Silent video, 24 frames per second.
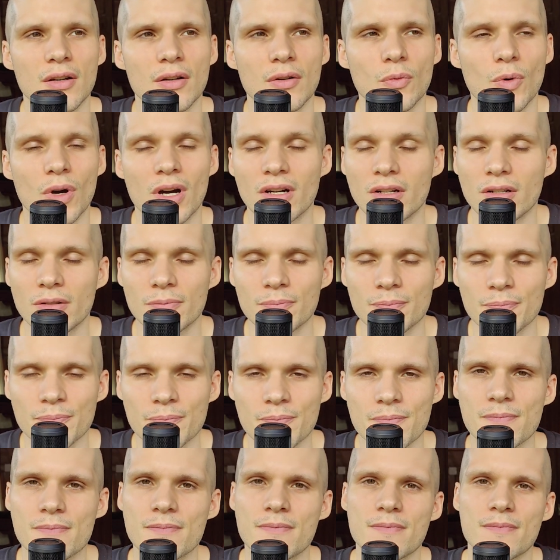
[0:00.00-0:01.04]
welcome,
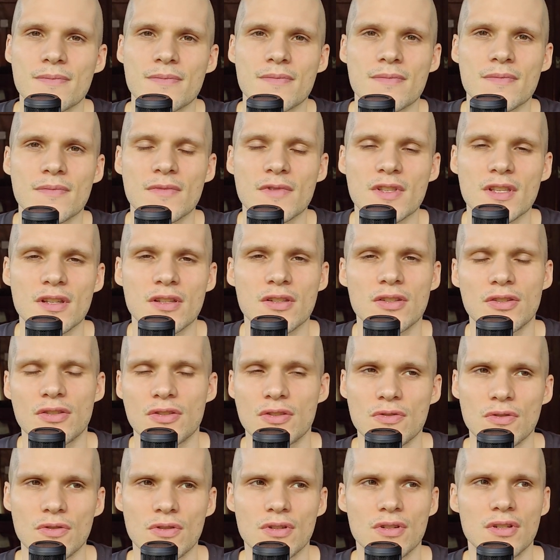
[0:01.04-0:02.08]

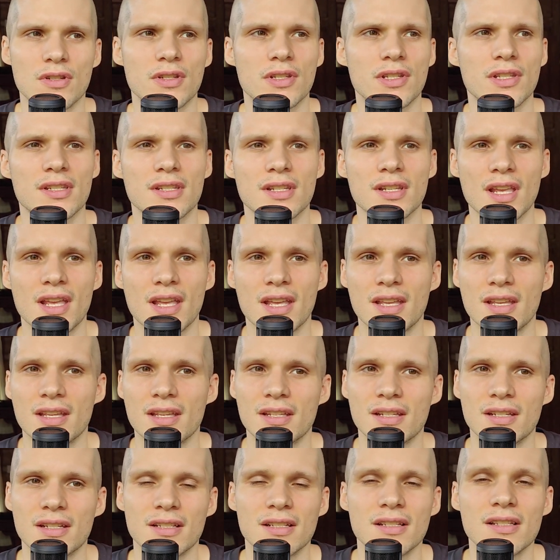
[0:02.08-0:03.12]
students
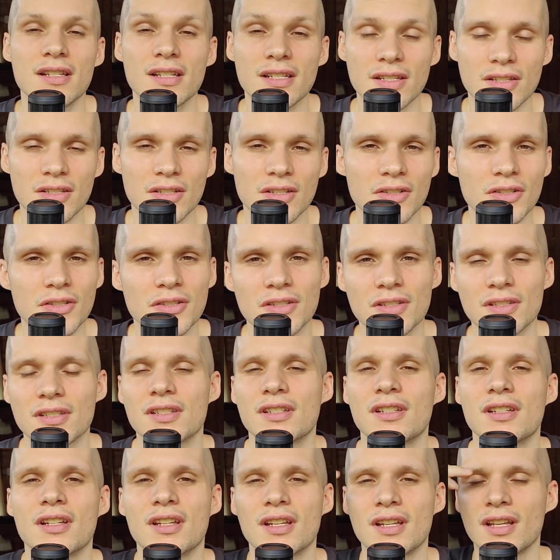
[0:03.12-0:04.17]
and listeners.
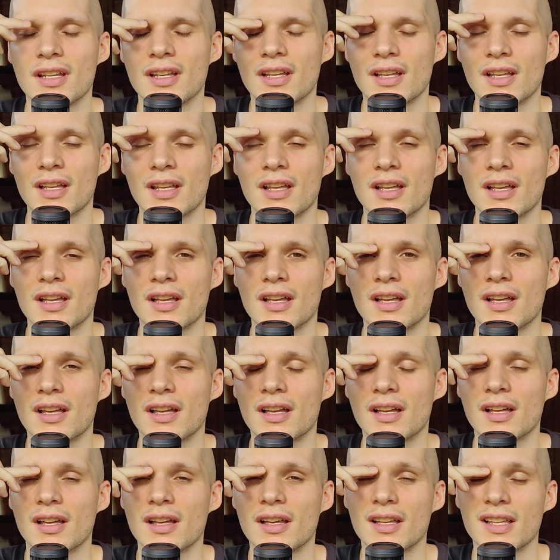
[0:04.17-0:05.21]

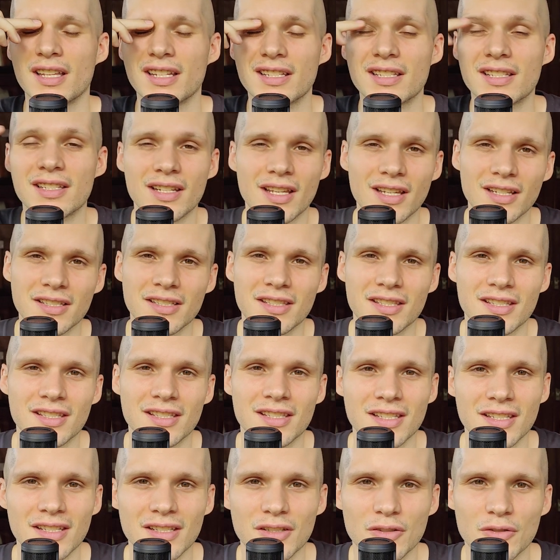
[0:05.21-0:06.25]
It's nice to
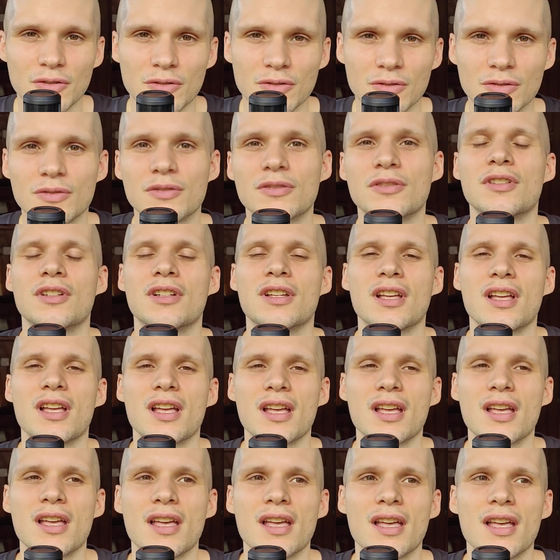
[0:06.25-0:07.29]
see you.
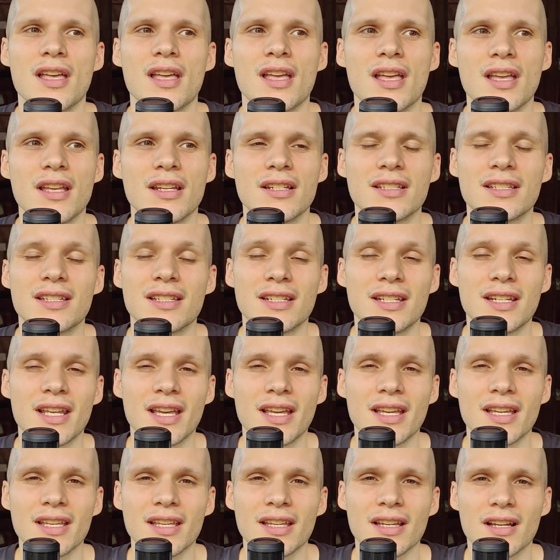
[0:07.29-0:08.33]

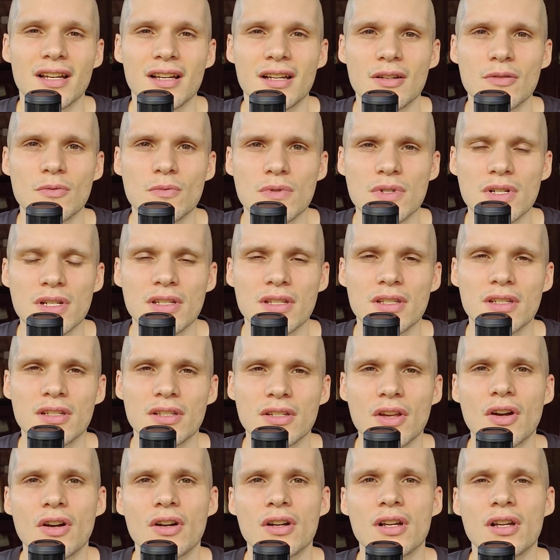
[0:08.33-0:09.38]
Today, I want to
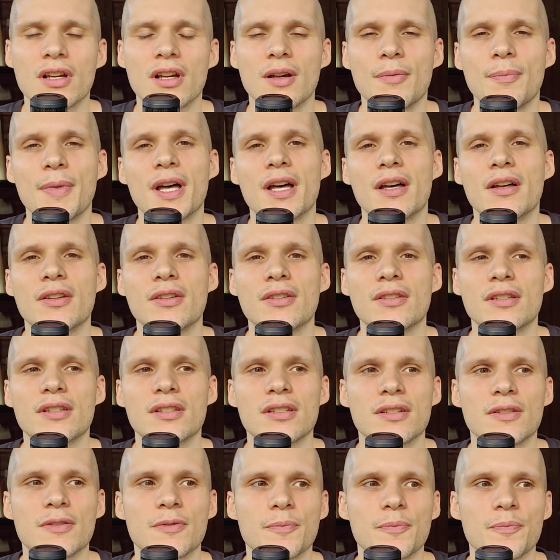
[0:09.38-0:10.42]
talk about
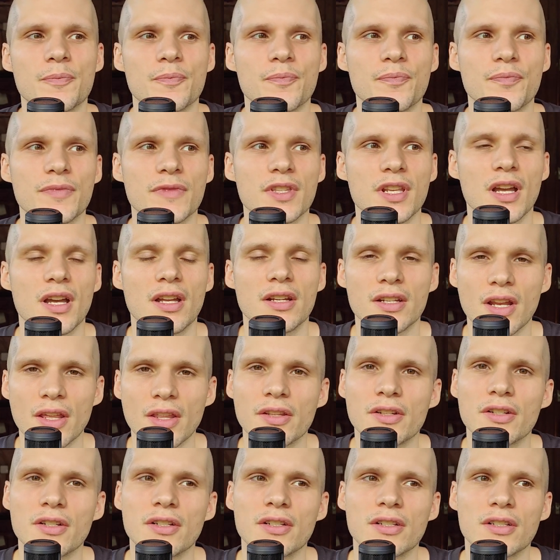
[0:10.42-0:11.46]

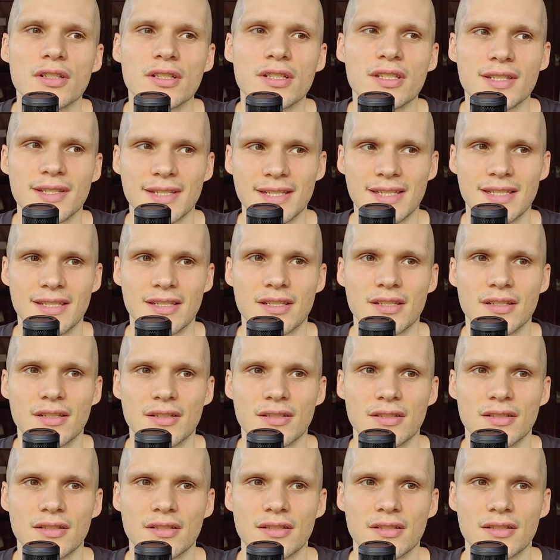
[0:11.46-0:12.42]
another season.